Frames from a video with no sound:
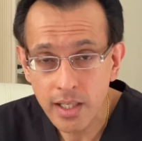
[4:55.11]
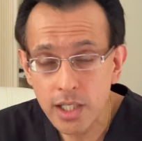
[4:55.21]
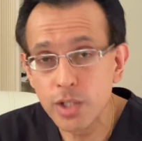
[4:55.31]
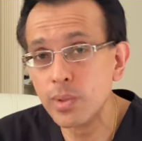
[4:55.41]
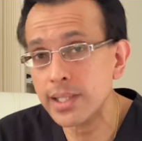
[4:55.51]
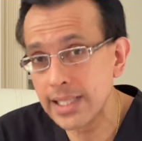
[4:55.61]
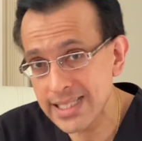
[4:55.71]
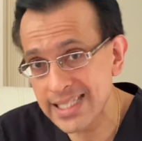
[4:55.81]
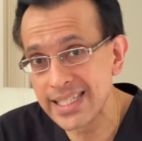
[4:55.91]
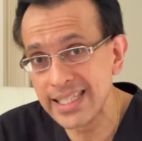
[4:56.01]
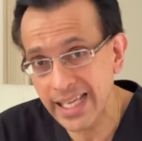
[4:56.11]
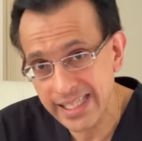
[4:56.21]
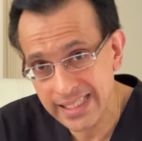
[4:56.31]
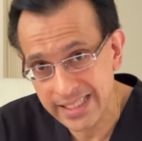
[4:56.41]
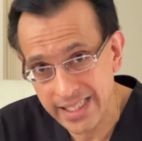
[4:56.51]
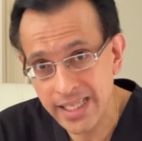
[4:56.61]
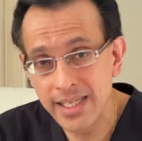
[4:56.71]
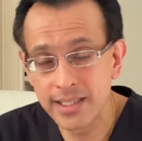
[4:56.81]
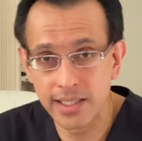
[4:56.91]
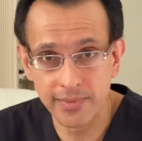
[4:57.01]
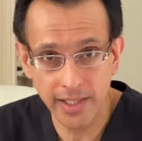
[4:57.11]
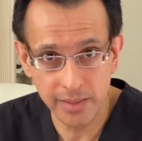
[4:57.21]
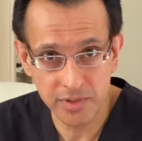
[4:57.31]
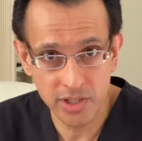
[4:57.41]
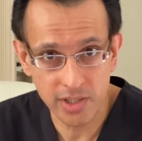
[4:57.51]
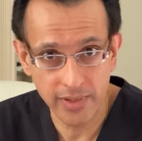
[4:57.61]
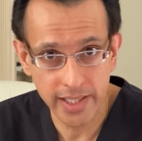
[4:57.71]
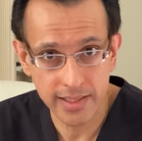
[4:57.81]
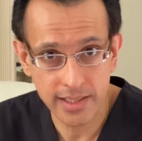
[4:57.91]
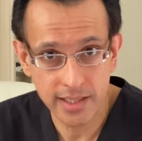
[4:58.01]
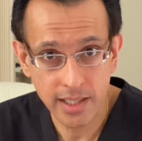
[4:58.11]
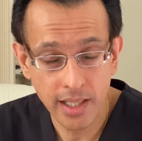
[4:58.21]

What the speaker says: you are less likely to develop gingivitis.